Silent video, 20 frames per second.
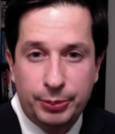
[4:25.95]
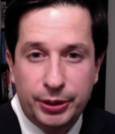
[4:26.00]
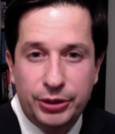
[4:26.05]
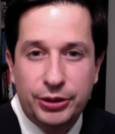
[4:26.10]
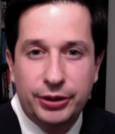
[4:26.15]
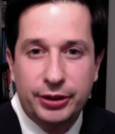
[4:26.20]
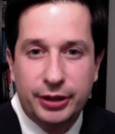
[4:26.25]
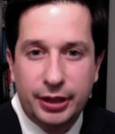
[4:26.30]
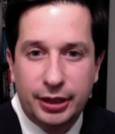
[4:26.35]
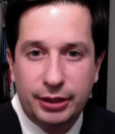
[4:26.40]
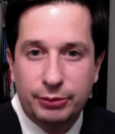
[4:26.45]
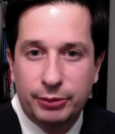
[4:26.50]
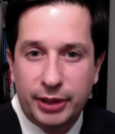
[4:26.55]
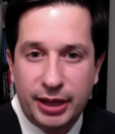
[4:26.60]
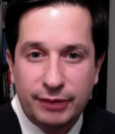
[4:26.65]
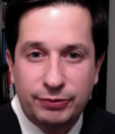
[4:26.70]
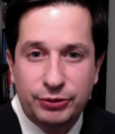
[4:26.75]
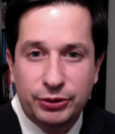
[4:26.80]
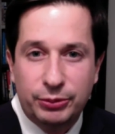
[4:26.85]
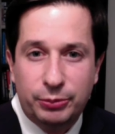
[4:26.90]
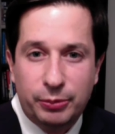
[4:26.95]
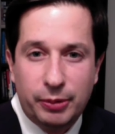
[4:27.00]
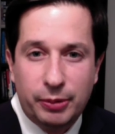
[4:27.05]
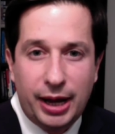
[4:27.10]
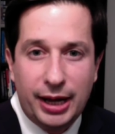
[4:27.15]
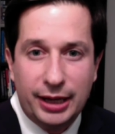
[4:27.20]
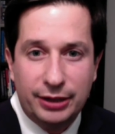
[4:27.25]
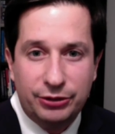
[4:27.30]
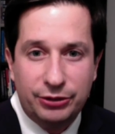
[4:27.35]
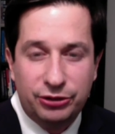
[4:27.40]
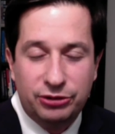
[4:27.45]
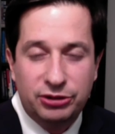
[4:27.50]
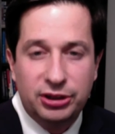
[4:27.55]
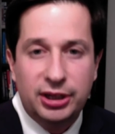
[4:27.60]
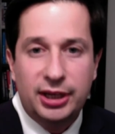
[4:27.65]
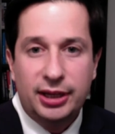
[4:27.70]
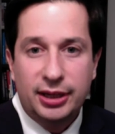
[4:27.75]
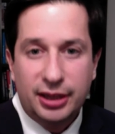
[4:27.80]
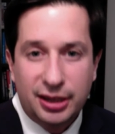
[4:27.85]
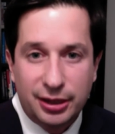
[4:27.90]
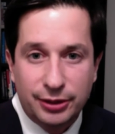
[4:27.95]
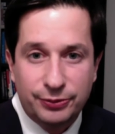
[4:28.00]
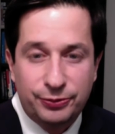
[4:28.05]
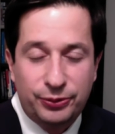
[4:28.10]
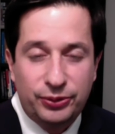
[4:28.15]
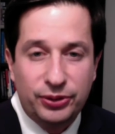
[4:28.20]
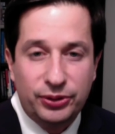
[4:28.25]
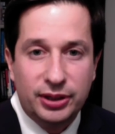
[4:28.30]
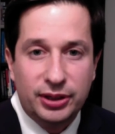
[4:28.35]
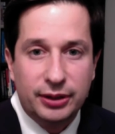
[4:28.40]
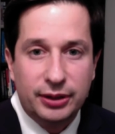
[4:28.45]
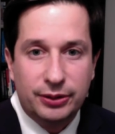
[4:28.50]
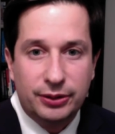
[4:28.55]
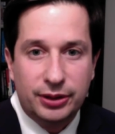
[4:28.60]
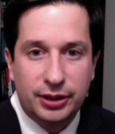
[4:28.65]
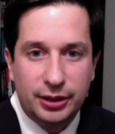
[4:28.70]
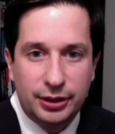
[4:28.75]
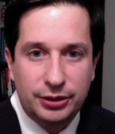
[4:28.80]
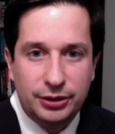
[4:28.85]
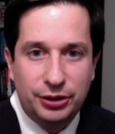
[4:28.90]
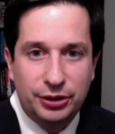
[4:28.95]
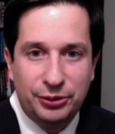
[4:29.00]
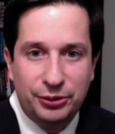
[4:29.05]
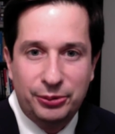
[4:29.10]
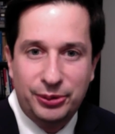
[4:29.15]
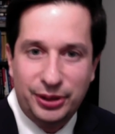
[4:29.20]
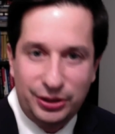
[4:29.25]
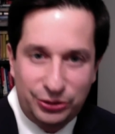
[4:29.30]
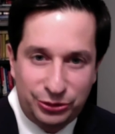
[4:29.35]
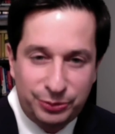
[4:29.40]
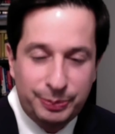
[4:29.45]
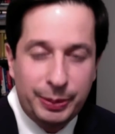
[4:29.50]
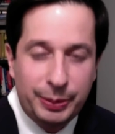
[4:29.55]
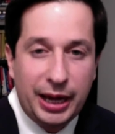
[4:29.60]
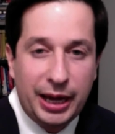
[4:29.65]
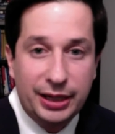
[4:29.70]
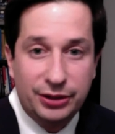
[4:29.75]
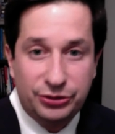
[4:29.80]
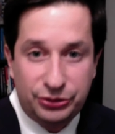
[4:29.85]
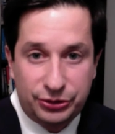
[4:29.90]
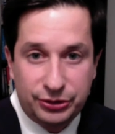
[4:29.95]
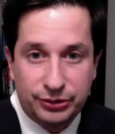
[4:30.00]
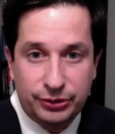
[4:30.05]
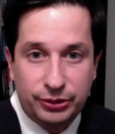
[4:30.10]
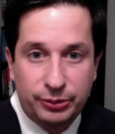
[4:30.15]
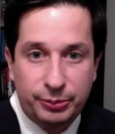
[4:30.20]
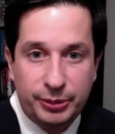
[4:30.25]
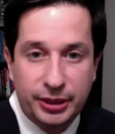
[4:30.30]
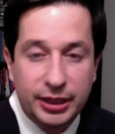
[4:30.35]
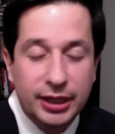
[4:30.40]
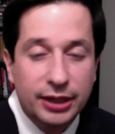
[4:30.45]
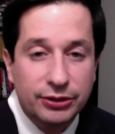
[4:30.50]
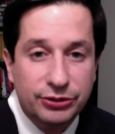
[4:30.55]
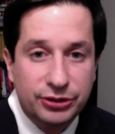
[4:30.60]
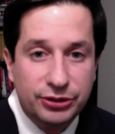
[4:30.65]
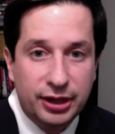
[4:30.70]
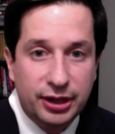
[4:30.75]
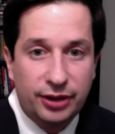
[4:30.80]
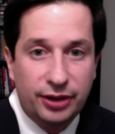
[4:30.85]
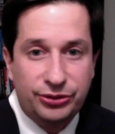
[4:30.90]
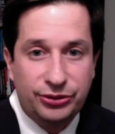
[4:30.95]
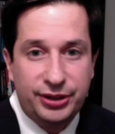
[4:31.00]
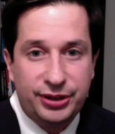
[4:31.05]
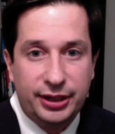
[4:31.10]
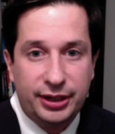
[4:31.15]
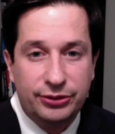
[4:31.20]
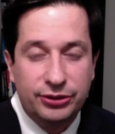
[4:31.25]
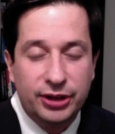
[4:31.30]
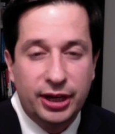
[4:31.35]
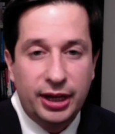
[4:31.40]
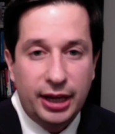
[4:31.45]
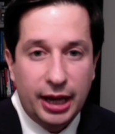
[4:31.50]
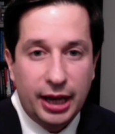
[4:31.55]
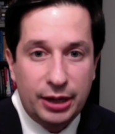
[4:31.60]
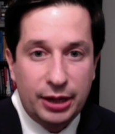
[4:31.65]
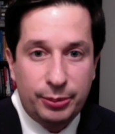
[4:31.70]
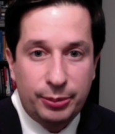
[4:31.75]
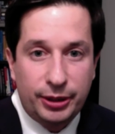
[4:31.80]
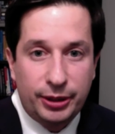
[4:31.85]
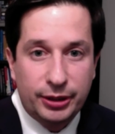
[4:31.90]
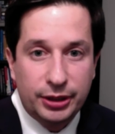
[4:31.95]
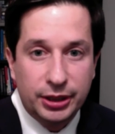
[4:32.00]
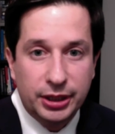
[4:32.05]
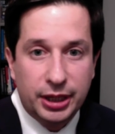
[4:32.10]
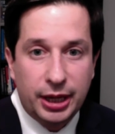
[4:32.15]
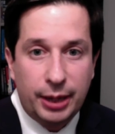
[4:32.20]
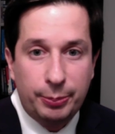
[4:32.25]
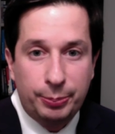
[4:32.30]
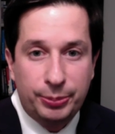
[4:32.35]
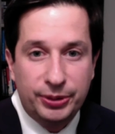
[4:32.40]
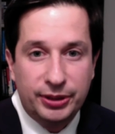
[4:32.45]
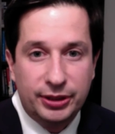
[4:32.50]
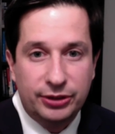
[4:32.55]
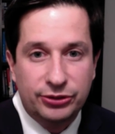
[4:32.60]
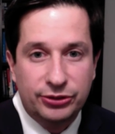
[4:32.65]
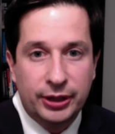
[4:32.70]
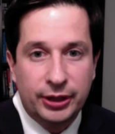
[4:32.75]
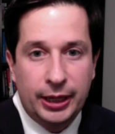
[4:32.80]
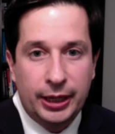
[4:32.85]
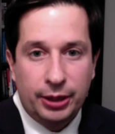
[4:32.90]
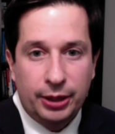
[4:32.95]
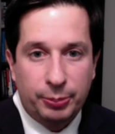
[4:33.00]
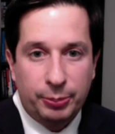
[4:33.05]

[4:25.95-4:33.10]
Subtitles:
But we have to watch carefully here. The EU is biased a little bit against the United States and American companies.